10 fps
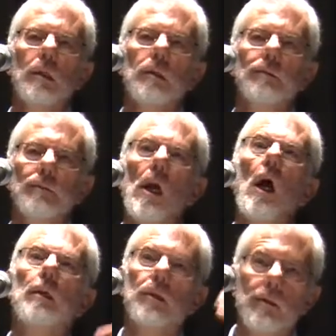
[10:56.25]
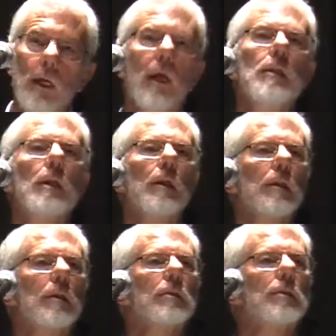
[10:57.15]
that we are creating
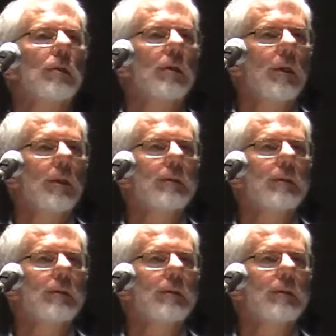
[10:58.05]
the stories.